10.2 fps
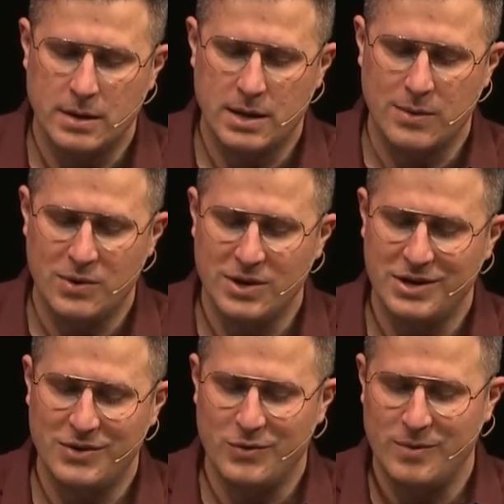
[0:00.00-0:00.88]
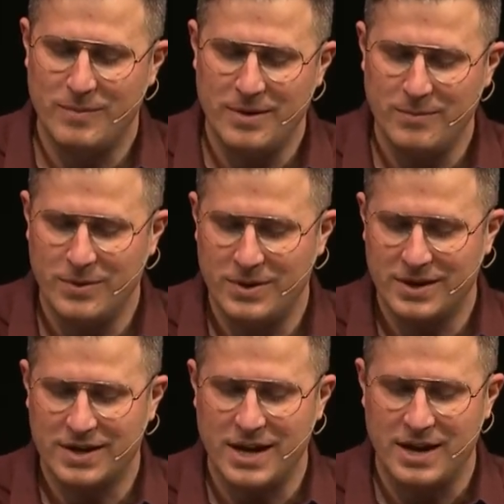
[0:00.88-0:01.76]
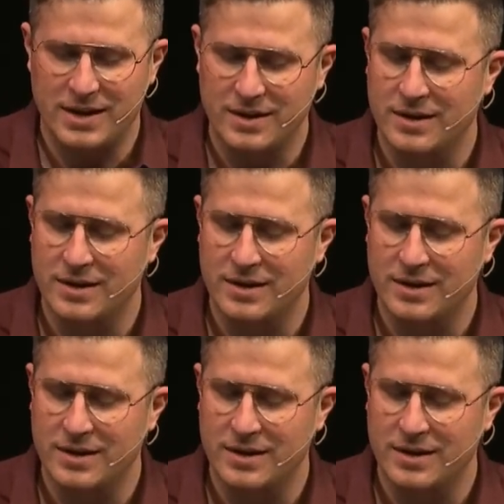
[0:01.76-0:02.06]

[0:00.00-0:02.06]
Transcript: I want you to remember that God,